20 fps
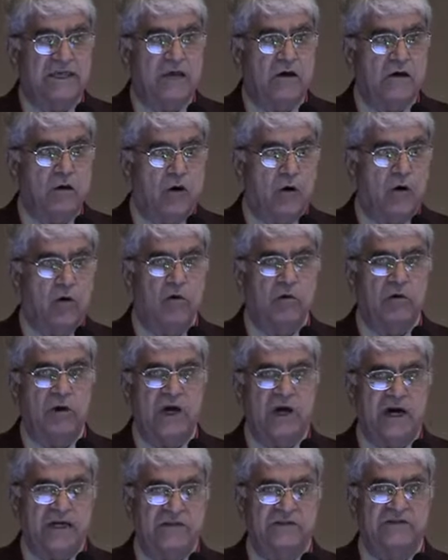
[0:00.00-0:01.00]
a whole
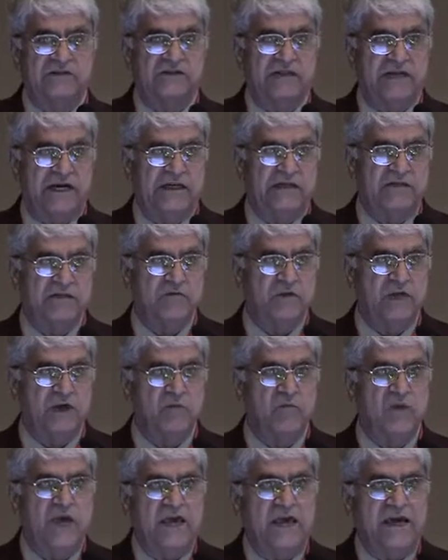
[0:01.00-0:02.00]
other side to
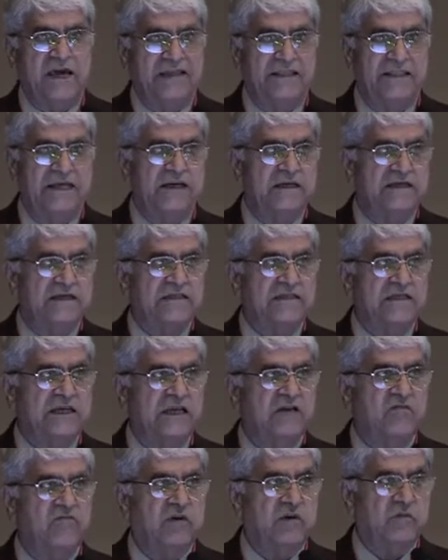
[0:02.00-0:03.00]
them, and that is
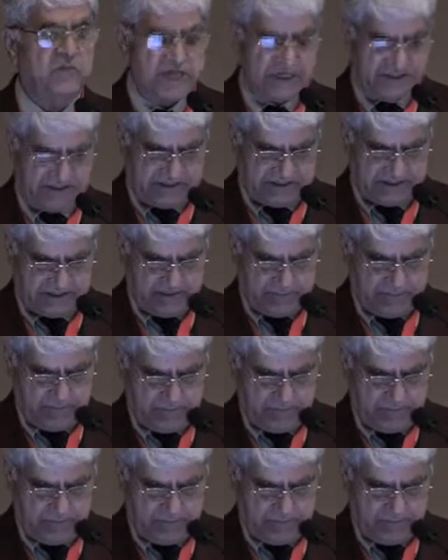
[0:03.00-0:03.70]
inflammation.